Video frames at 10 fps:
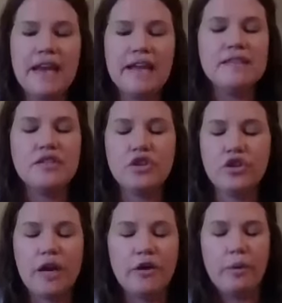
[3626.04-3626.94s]
that is such a
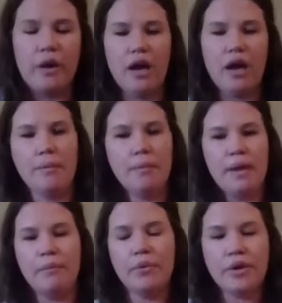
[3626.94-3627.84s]
great,
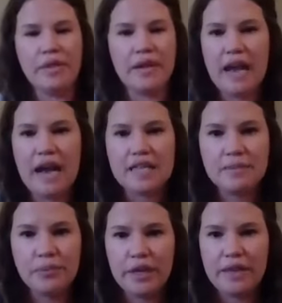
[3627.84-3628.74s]
important thing to
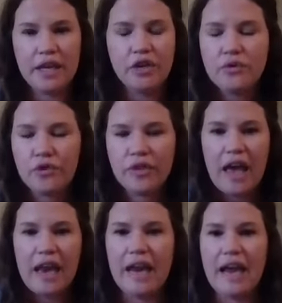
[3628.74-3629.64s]
ask, Brie. Thank you for
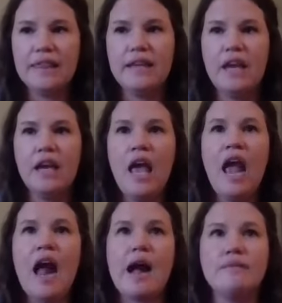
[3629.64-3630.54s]
that. And I think,
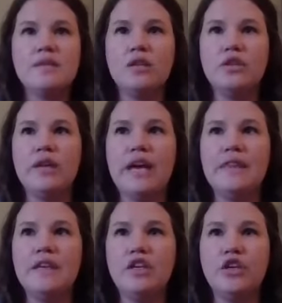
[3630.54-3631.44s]
absolutely. I
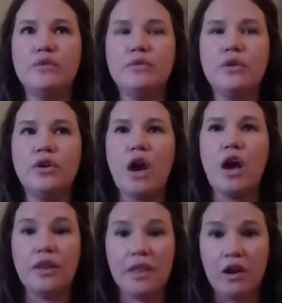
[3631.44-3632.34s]
think,
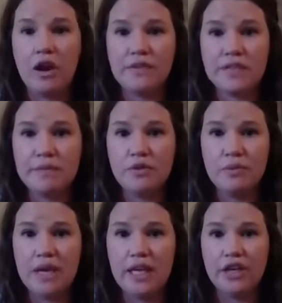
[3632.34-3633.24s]
I think oftentimes
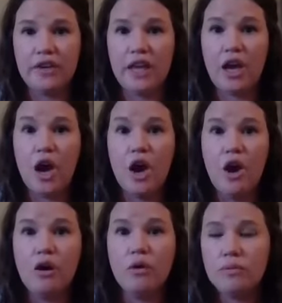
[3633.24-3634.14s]
you might hear like,
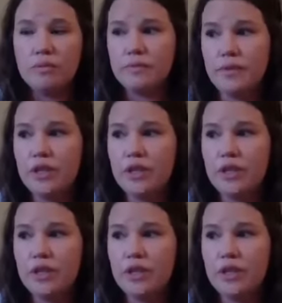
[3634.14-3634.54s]
oh,